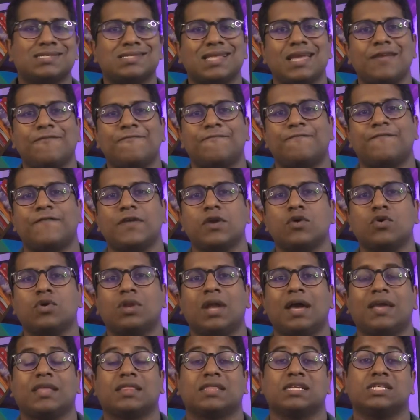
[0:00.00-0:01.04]
they feel
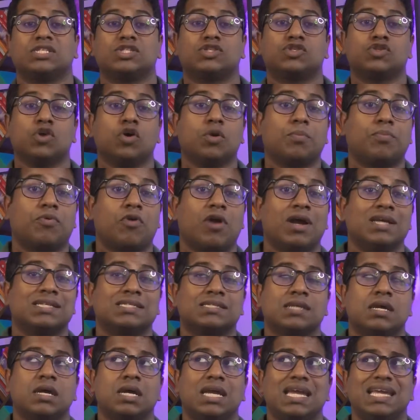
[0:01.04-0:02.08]
like the stock
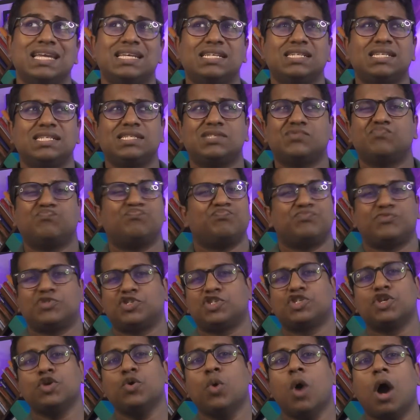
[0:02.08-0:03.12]
price is
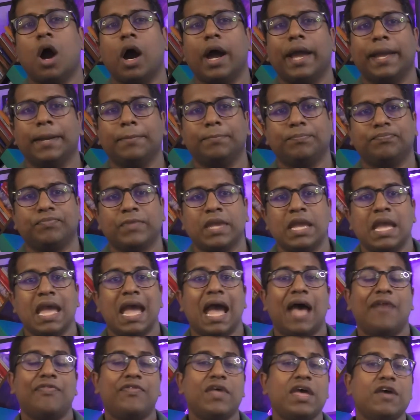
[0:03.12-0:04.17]
too high,
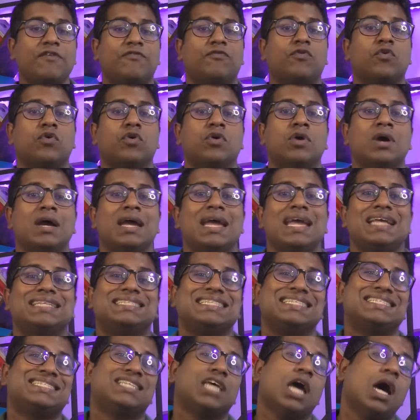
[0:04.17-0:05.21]
and therefore it
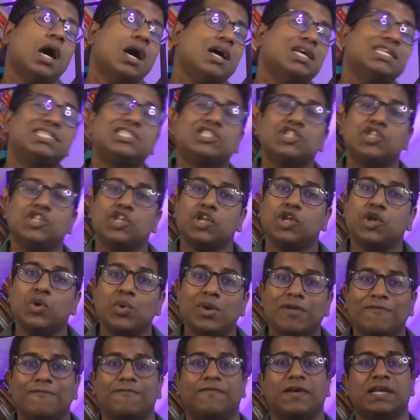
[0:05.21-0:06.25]
deters new
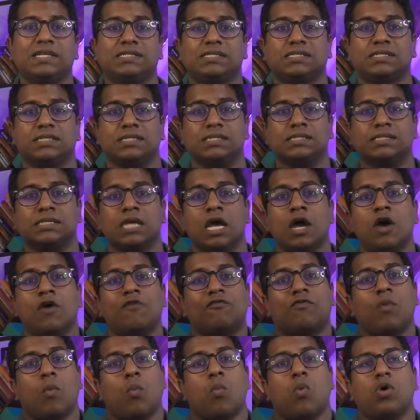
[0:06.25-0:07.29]
investors
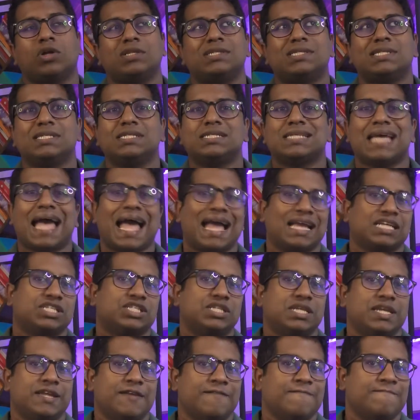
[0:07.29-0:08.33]
from wanting to
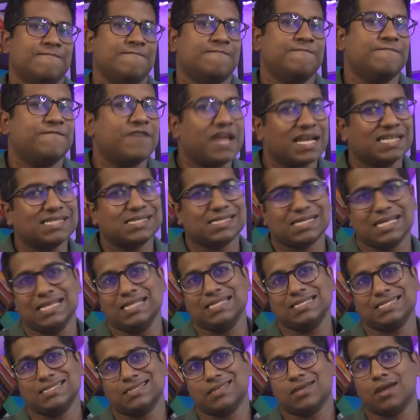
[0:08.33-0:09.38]
actually invest
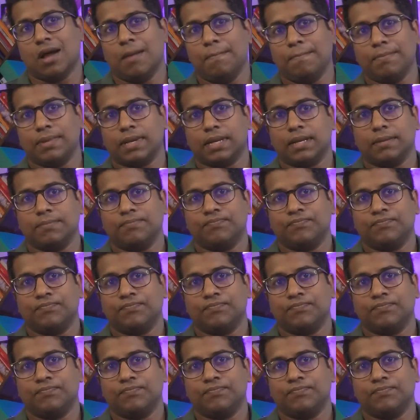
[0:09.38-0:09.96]
into the company.